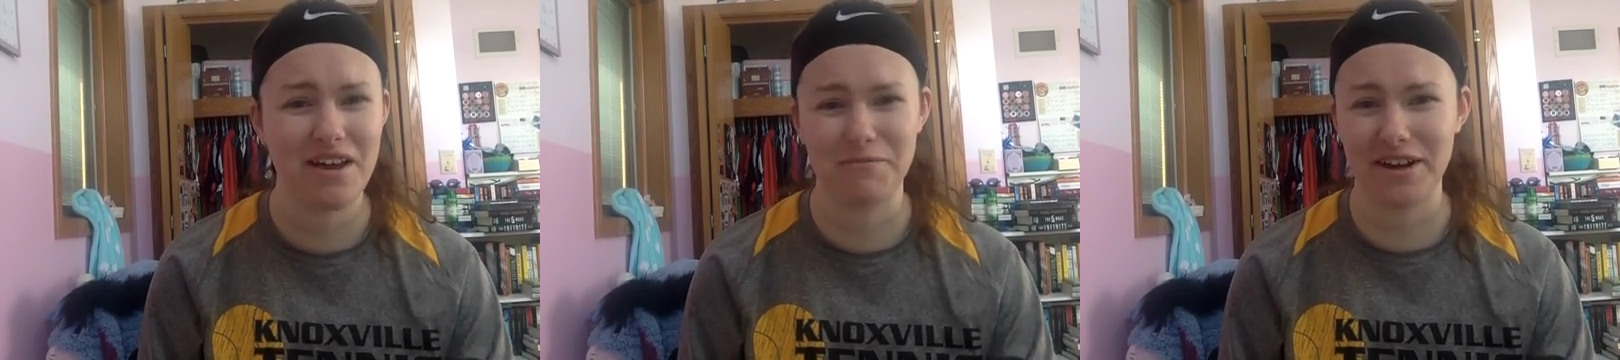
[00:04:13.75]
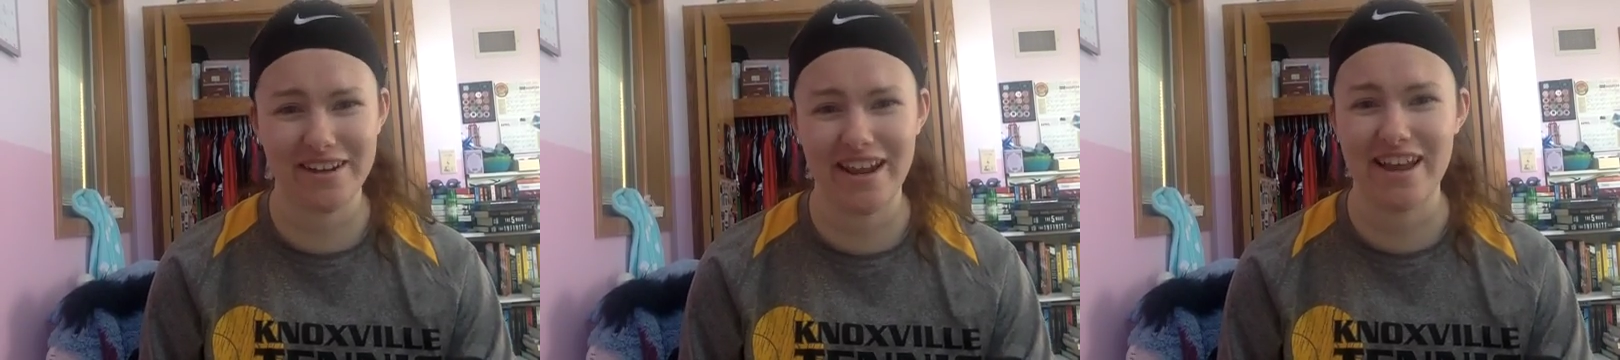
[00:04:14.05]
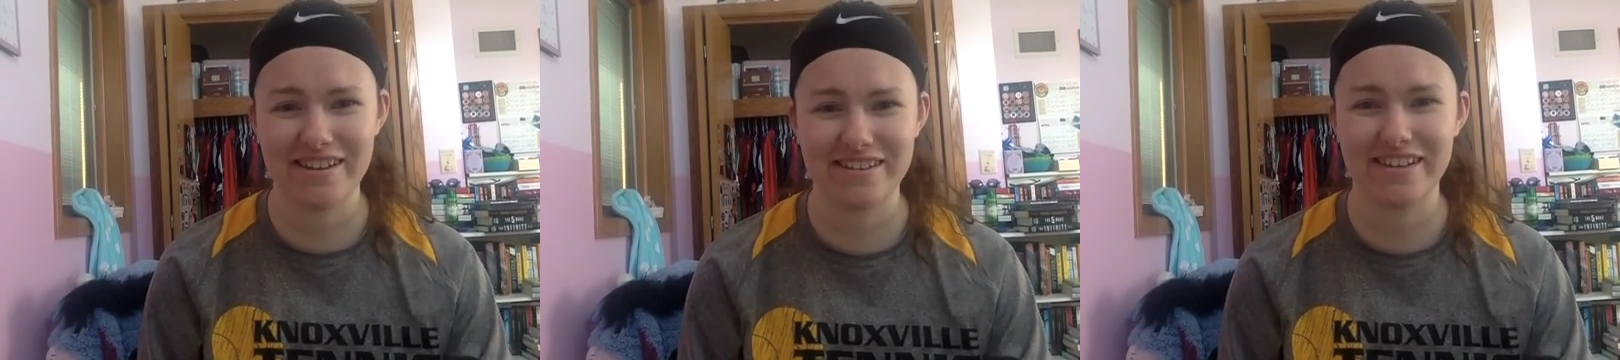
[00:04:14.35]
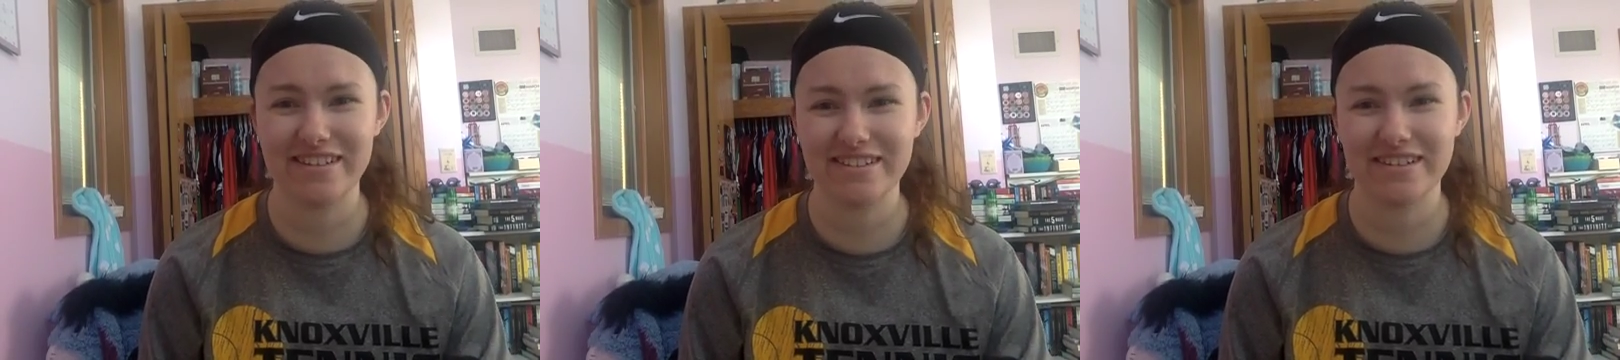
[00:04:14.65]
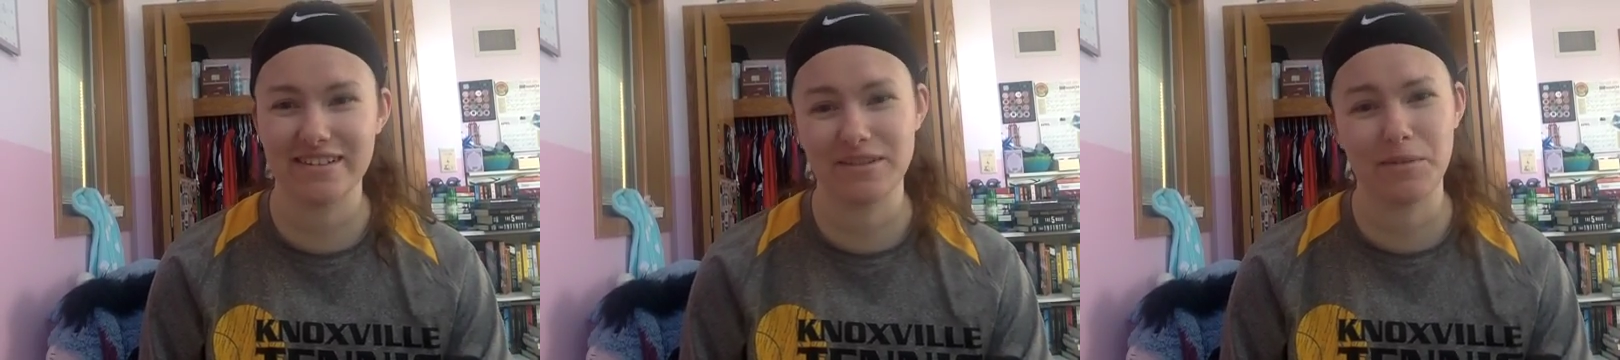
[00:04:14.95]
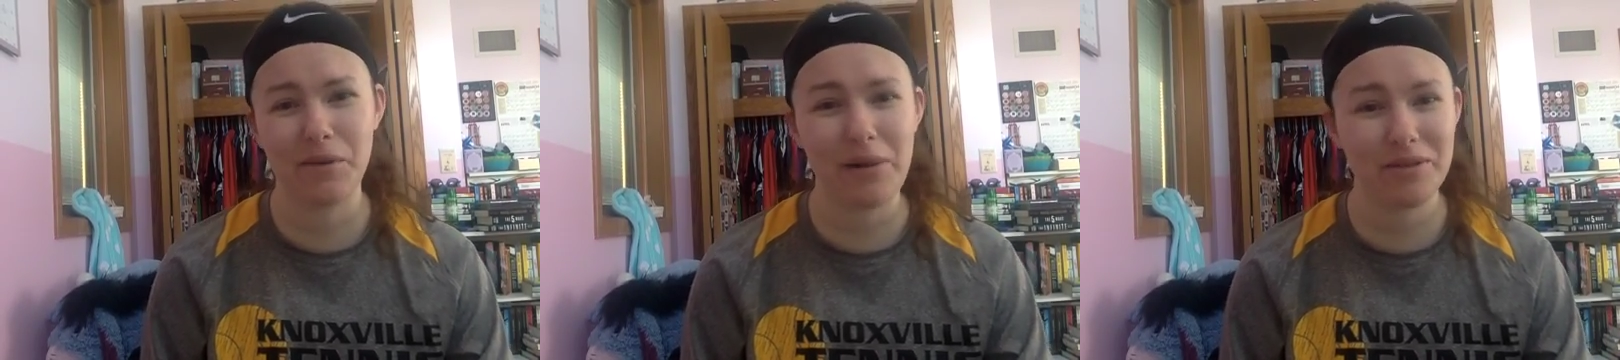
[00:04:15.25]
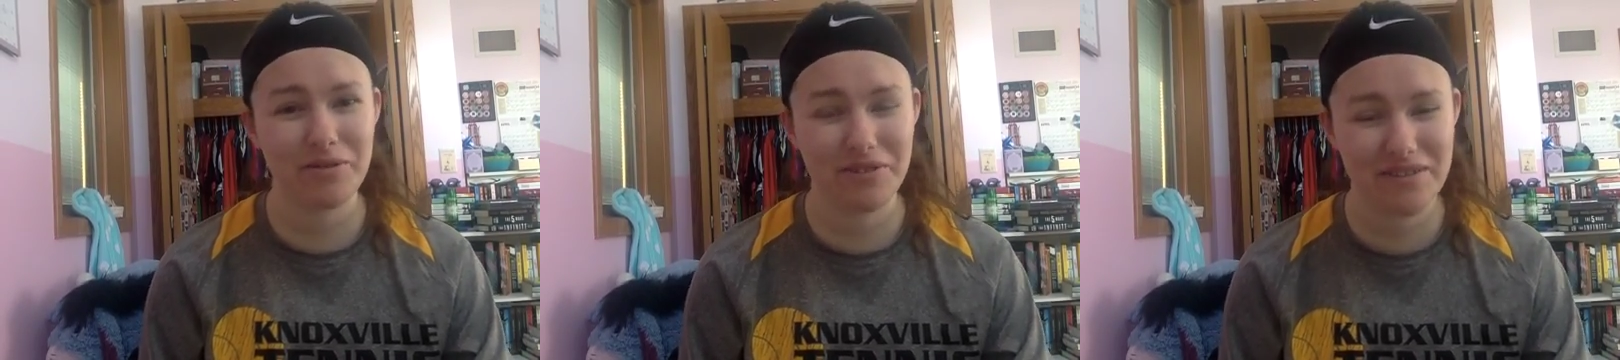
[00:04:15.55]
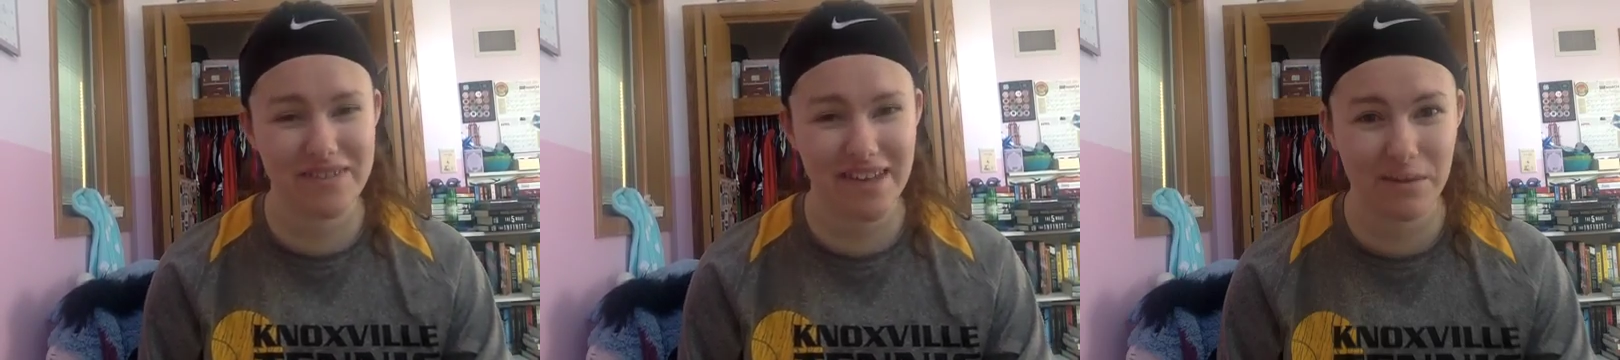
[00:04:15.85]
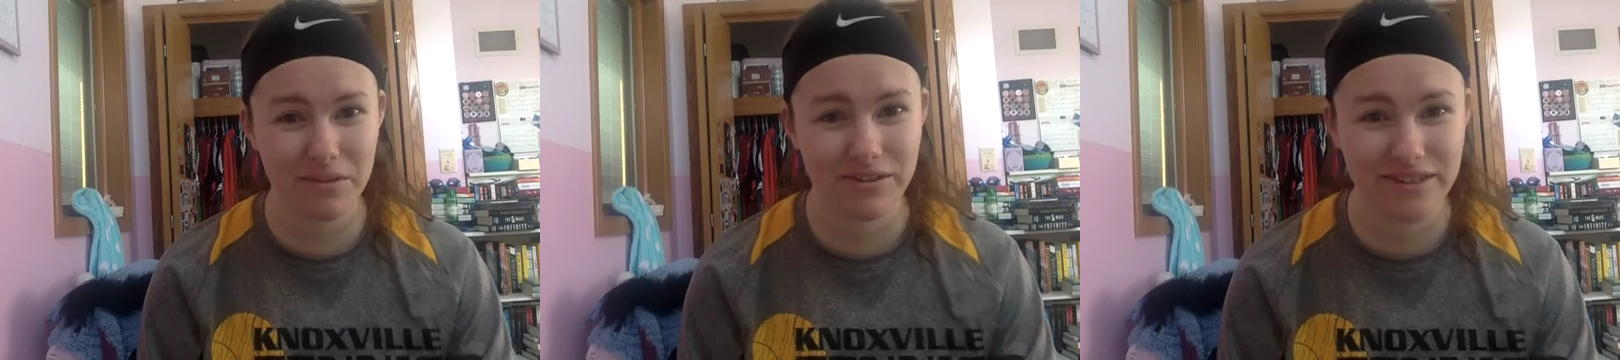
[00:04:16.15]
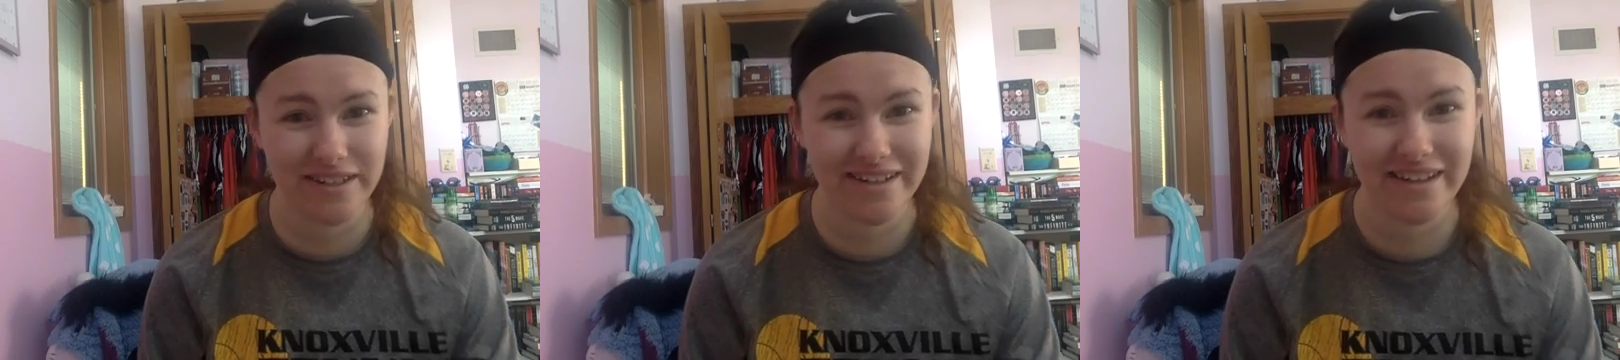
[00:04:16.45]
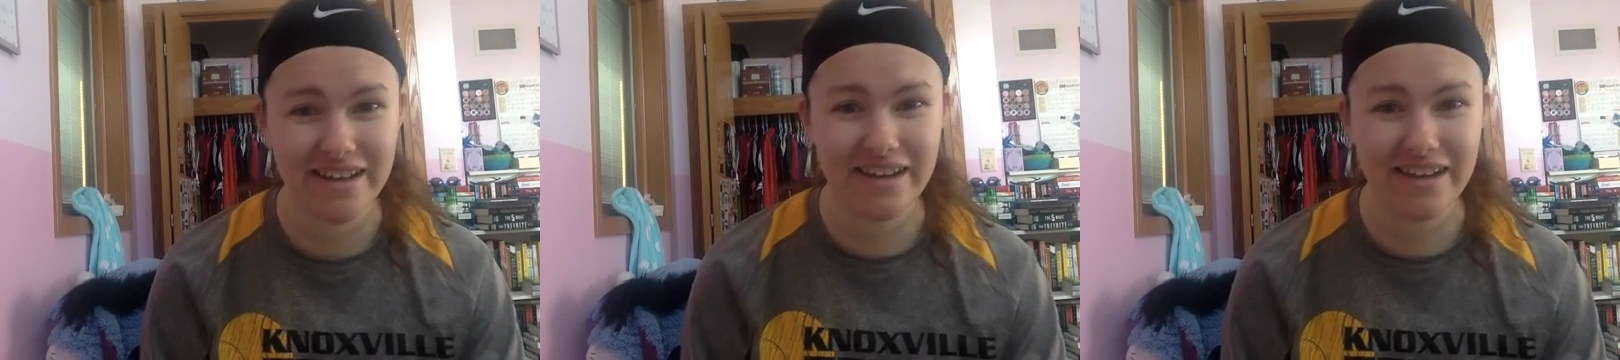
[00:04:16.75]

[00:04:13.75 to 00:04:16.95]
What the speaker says: I'm not gonna edit this because it probably won't even get uploaded